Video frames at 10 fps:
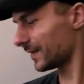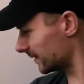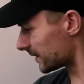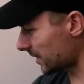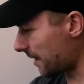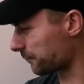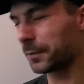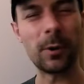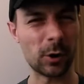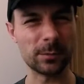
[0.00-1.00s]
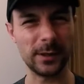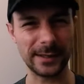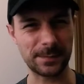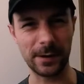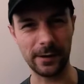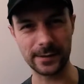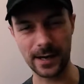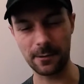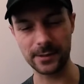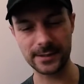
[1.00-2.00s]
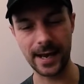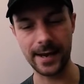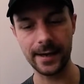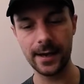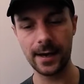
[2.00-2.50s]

designed for a portable experience, I would say,